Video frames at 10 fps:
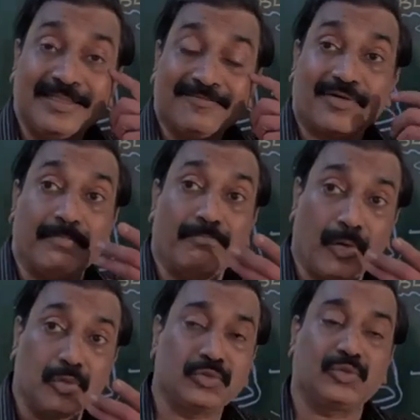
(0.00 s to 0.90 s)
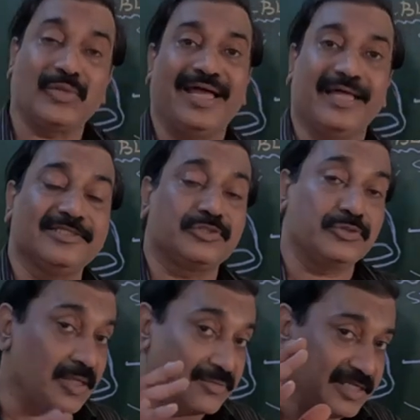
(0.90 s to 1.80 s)
From mouth to anus, you
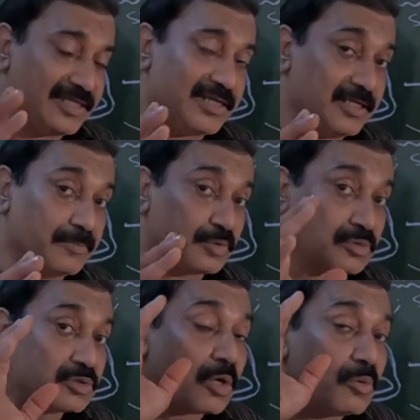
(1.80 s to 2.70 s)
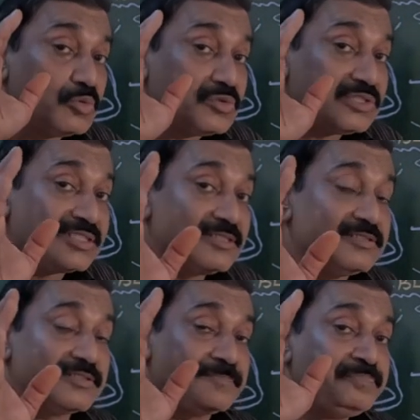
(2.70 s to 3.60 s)
have nearly about
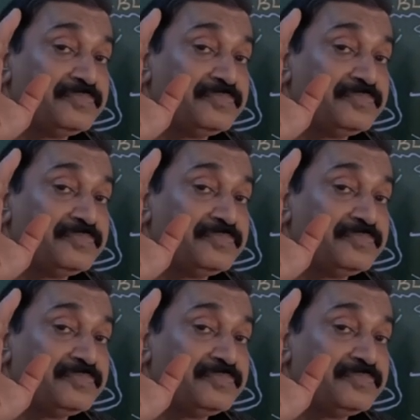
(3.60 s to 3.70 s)
1,000